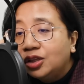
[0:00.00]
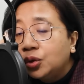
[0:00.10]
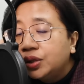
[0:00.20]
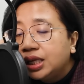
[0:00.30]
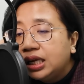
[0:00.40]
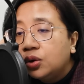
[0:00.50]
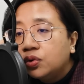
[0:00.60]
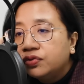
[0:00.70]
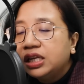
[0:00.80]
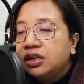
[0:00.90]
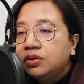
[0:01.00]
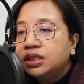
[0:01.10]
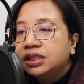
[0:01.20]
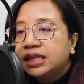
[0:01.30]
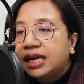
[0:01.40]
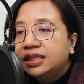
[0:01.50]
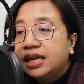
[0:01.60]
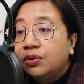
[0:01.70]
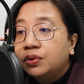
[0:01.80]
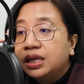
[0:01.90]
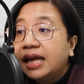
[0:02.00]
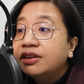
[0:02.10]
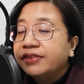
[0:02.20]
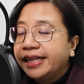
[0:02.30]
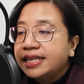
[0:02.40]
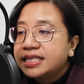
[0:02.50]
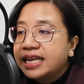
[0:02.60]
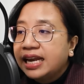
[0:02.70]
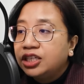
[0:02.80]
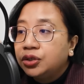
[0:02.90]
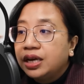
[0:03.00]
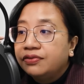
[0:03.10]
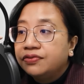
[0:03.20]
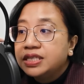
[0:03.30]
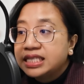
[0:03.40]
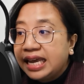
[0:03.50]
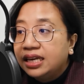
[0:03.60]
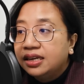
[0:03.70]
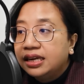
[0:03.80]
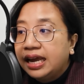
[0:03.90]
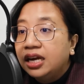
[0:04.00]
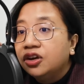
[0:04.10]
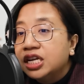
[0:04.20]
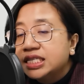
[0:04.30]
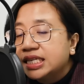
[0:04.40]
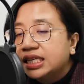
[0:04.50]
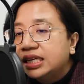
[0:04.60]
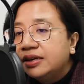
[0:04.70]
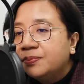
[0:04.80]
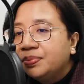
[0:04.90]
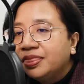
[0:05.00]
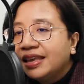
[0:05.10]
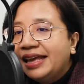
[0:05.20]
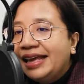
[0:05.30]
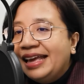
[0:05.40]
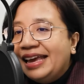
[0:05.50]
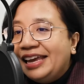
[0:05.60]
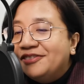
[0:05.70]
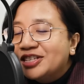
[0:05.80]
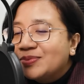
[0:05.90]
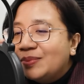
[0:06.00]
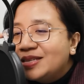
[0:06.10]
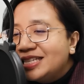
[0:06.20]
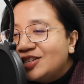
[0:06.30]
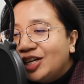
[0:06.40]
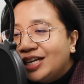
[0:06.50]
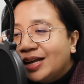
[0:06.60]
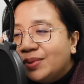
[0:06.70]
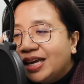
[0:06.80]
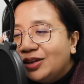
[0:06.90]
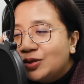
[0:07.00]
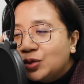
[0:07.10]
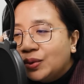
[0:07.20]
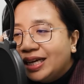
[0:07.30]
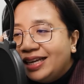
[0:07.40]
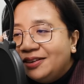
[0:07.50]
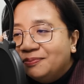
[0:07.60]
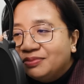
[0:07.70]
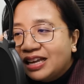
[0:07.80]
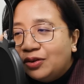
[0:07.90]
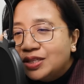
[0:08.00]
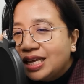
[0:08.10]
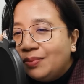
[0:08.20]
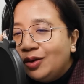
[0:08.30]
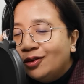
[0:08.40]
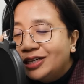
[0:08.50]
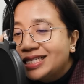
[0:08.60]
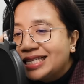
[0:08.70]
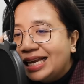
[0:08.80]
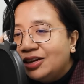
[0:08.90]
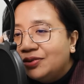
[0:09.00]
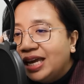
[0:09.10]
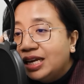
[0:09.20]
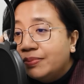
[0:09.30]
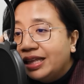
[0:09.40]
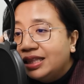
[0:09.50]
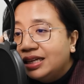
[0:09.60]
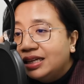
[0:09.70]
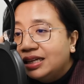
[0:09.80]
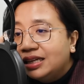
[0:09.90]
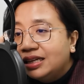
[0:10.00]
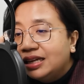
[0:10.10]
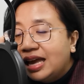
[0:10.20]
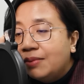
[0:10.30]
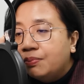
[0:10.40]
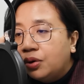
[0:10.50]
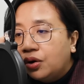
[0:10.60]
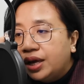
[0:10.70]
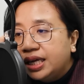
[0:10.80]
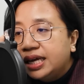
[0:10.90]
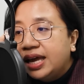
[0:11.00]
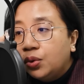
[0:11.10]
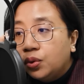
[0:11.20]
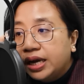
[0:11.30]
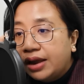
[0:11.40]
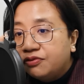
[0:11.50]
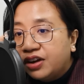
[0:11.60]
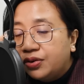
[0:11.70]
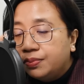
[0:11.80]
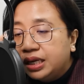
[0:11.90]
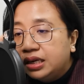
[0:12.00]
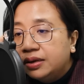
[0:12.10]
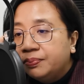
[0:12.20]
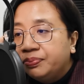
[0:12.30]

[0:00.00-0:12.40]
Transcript: had totally overlooked that there were other factors that I should have said and considered. It was my position in the company I used to work in. I was aiming for a salary and a better employer and work environment.